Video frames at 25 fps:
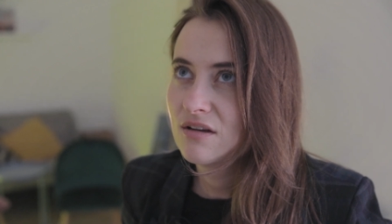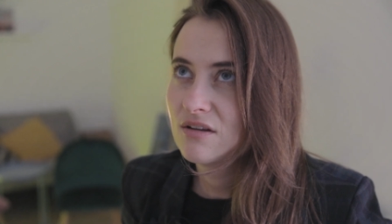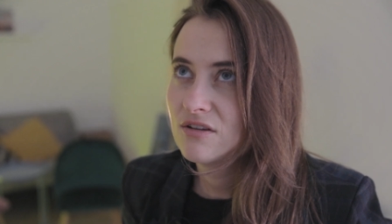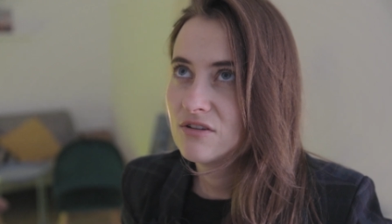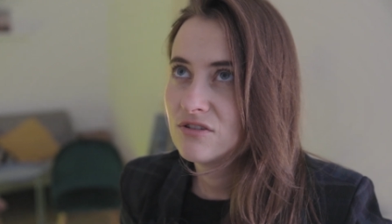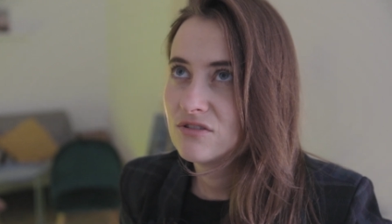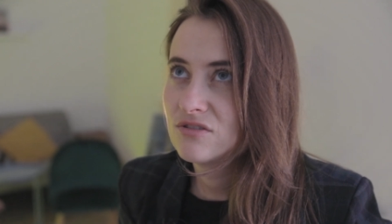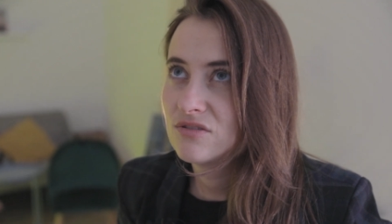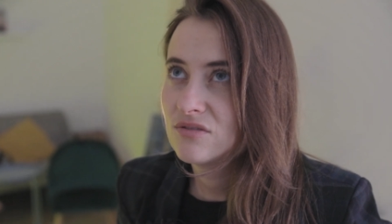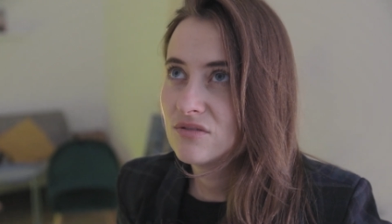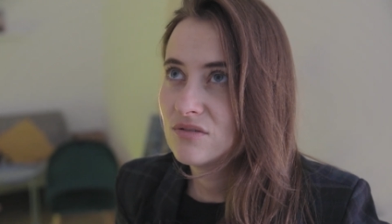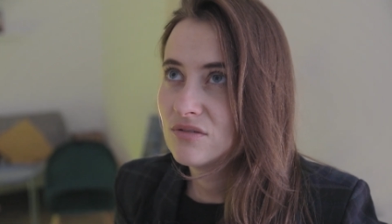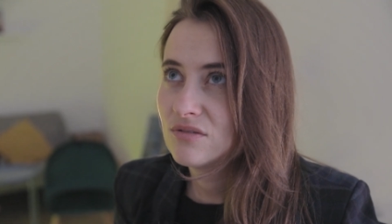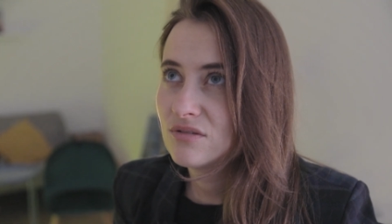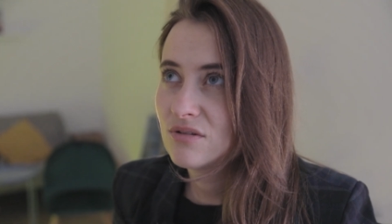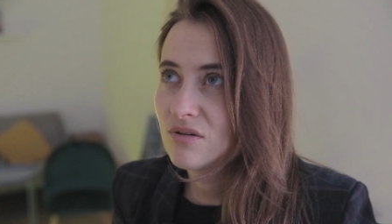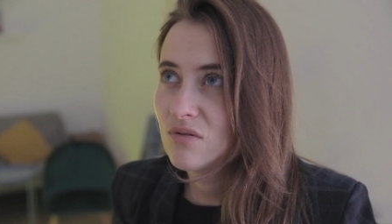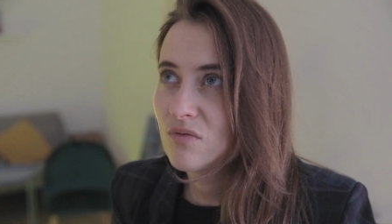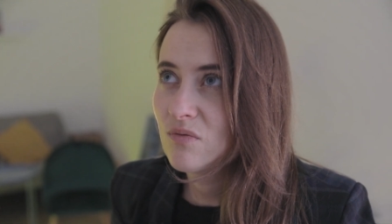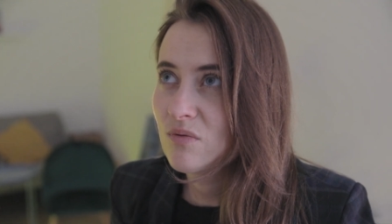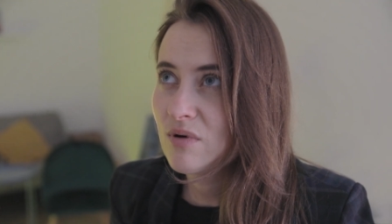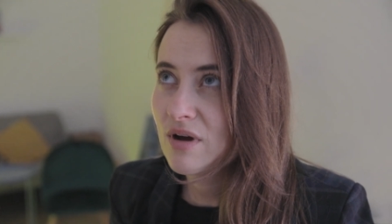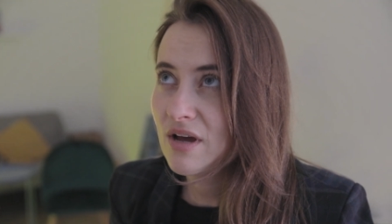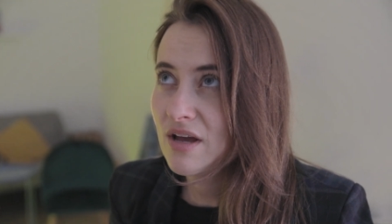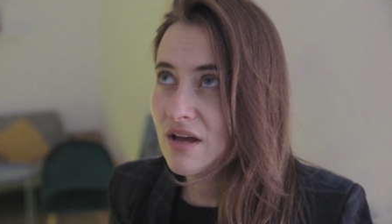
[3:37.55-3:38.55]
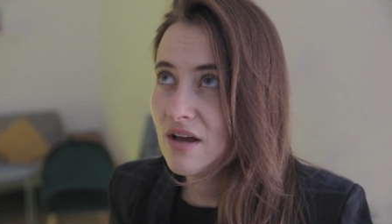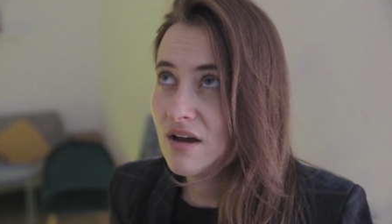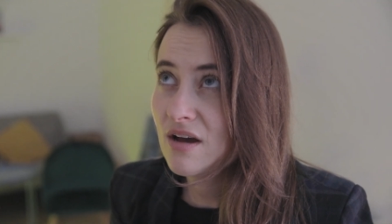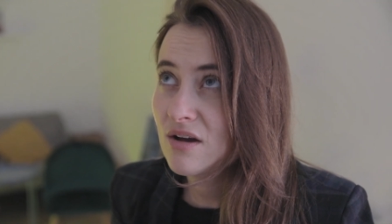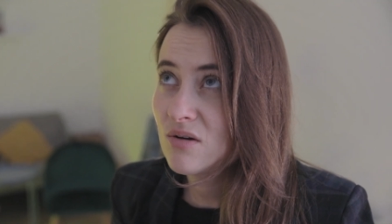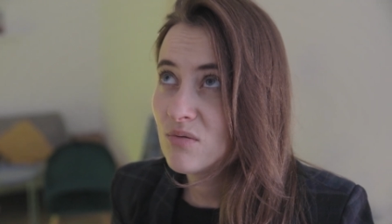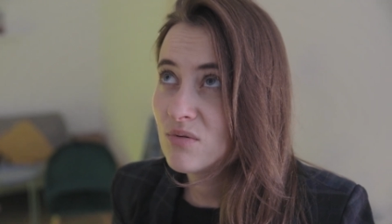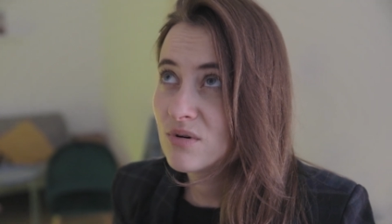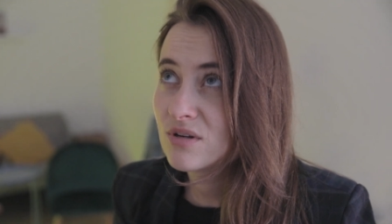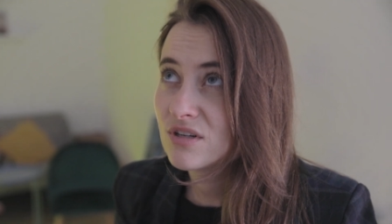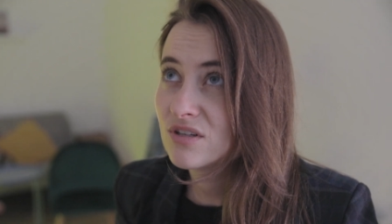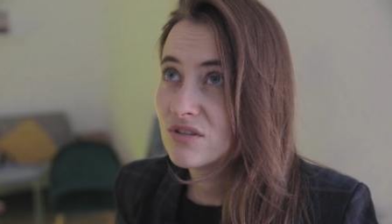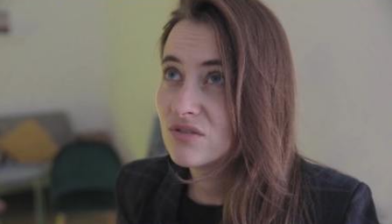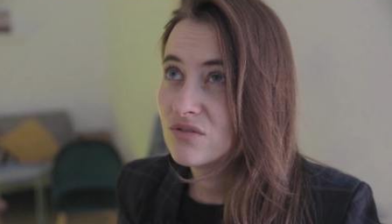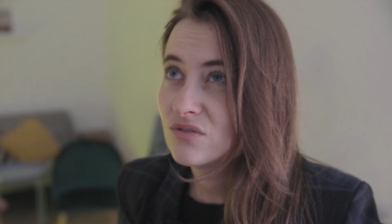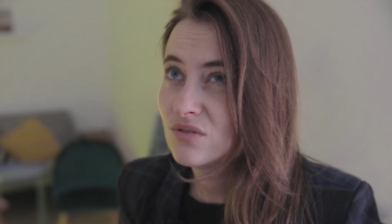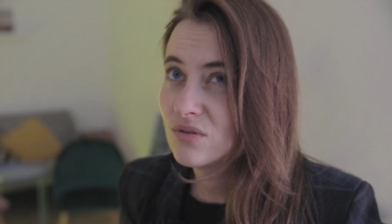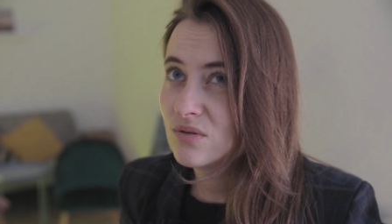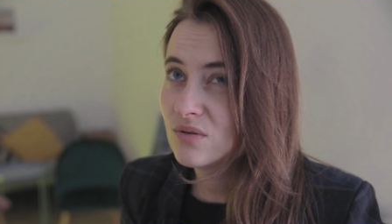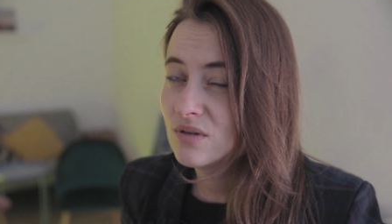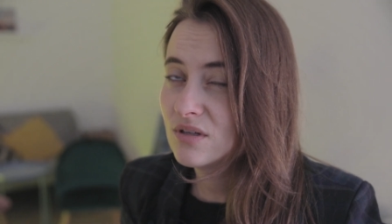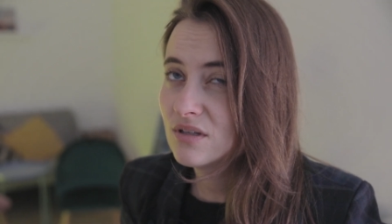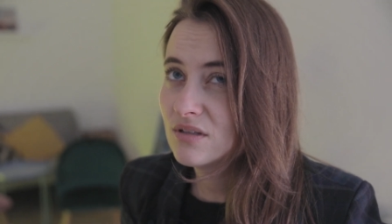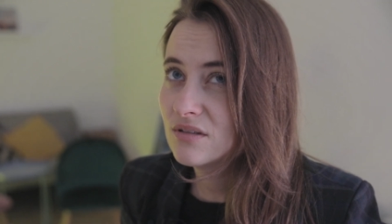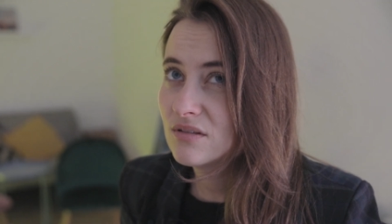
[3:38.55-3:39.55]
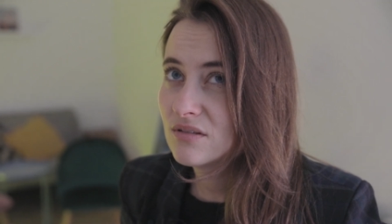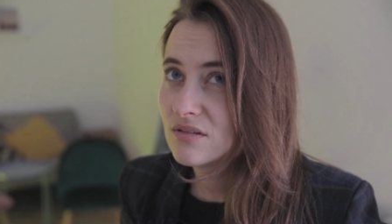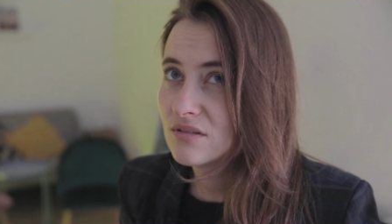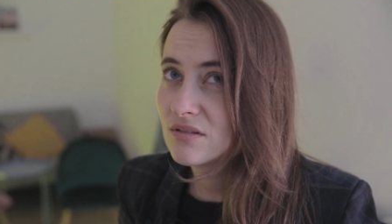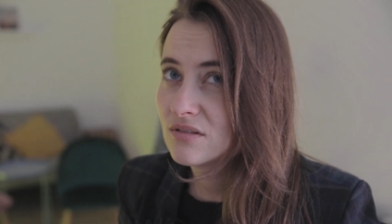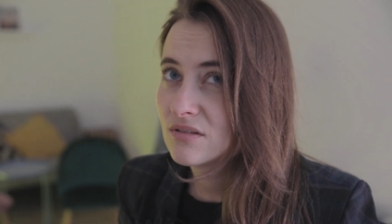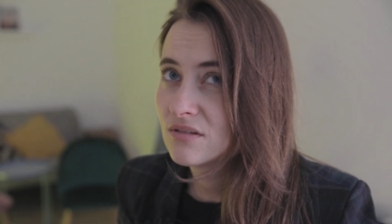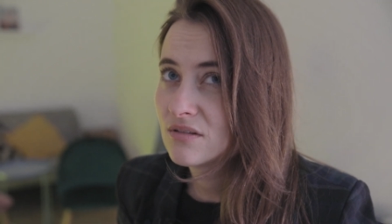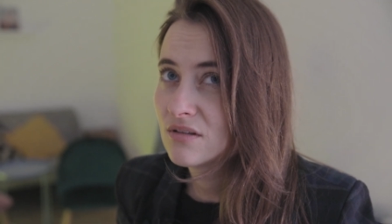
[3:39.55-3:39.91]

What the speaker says: is doing the way I want to do it